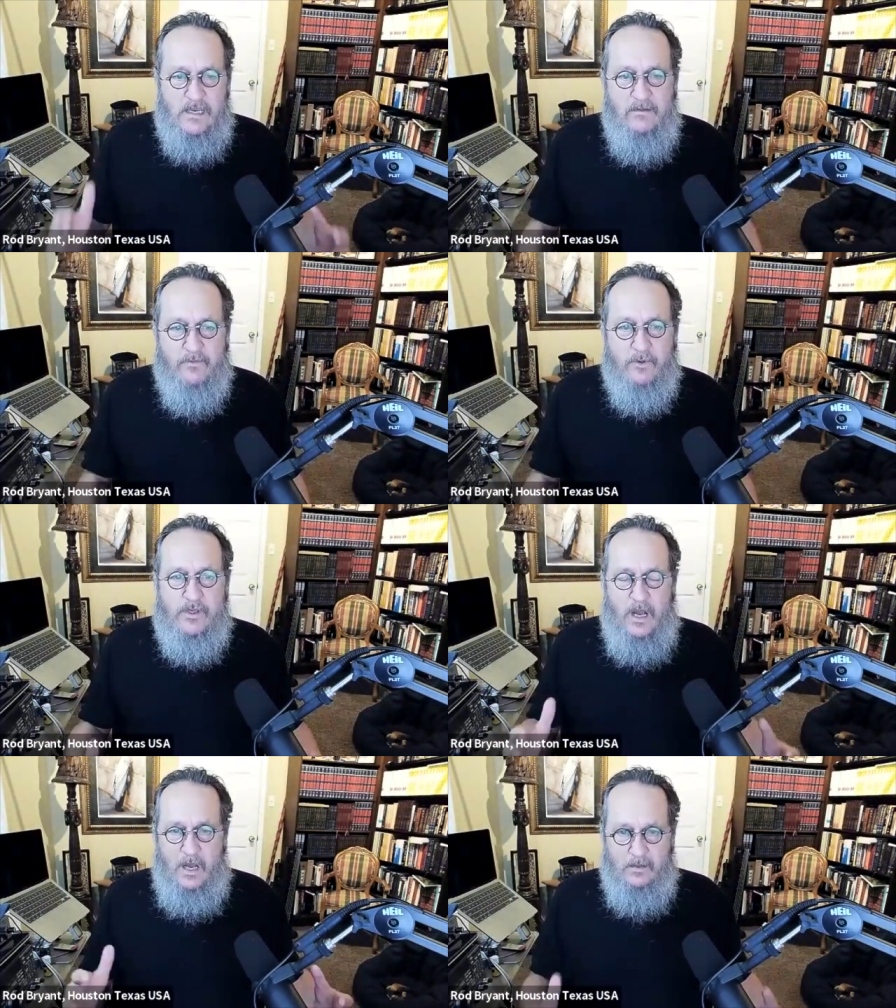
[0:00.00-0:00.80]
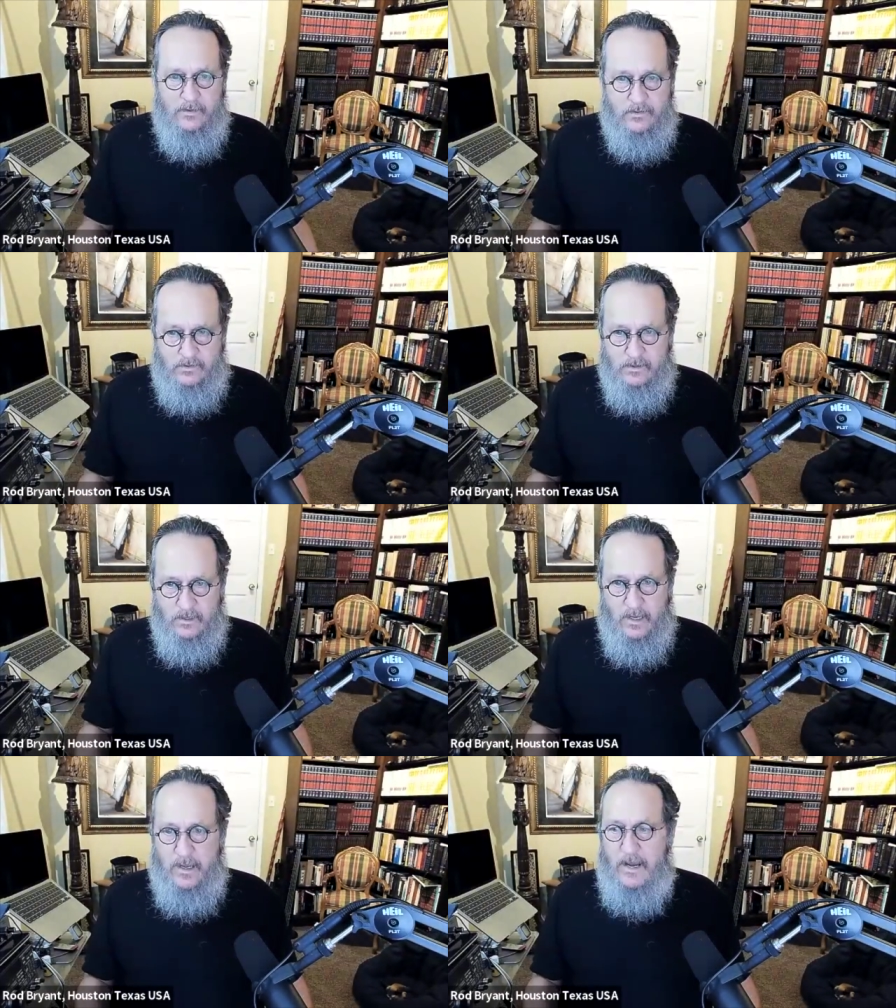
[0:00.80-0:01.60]
evil to others,
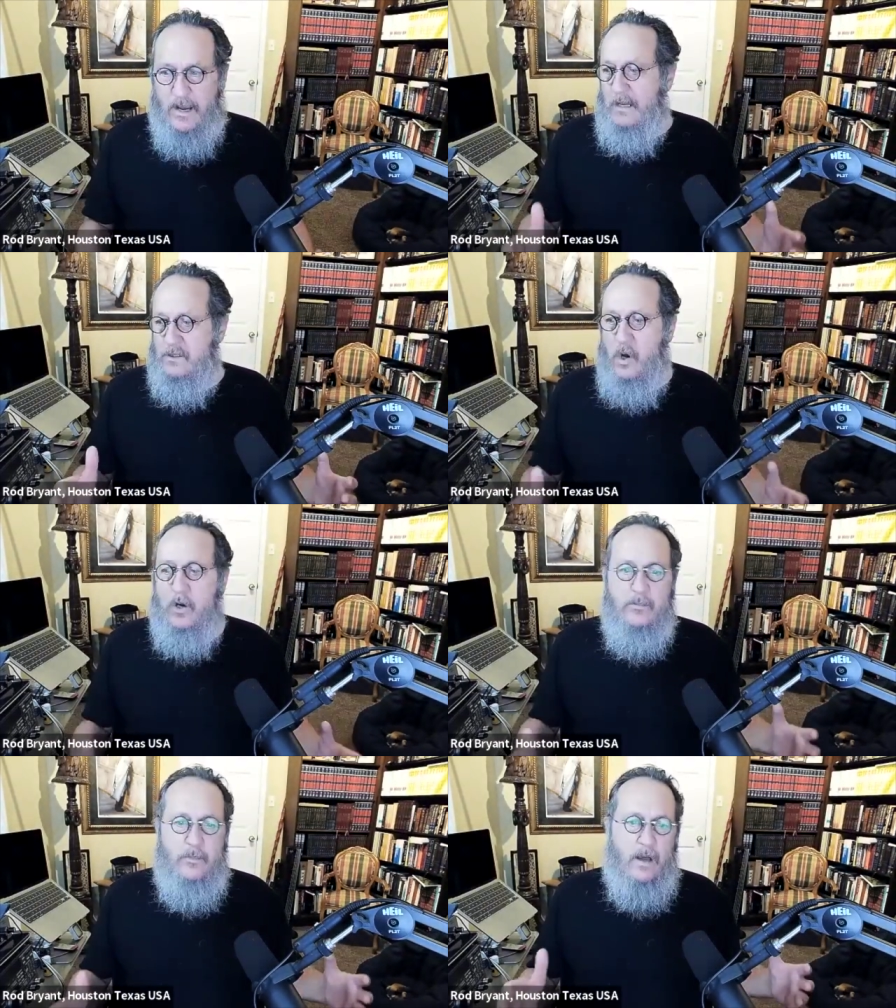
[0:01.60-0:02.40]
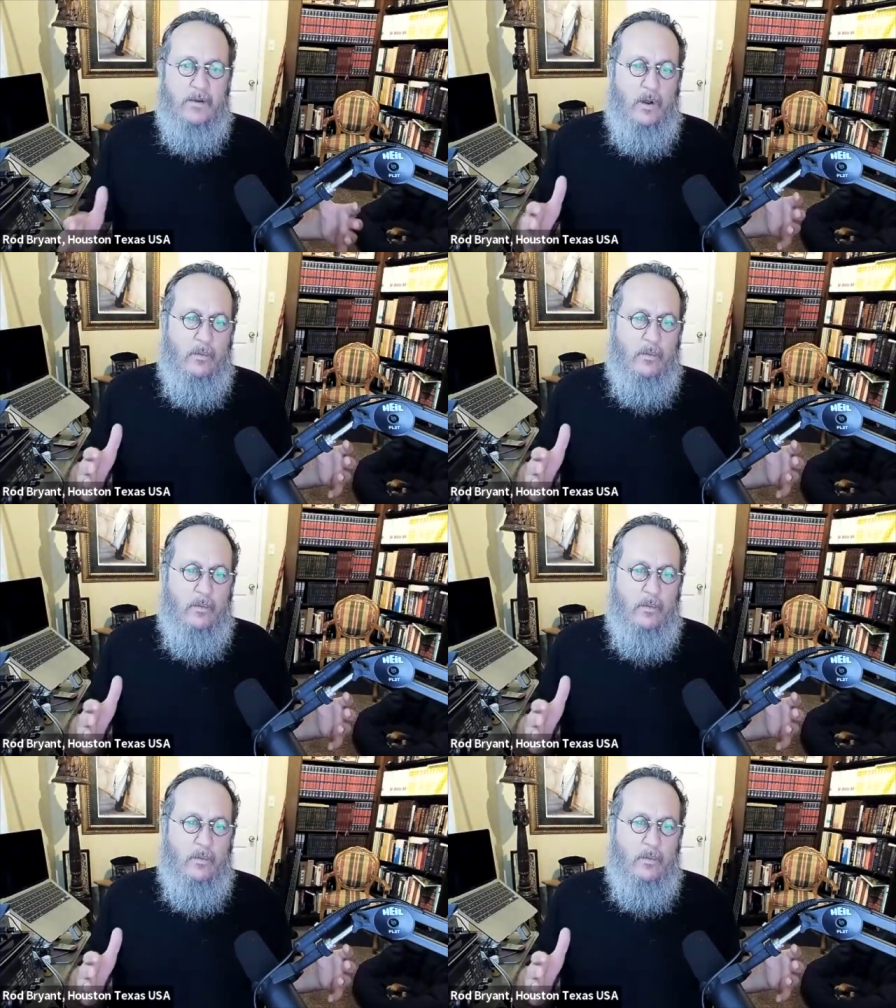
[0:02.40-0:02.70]
and I'm not talking about a,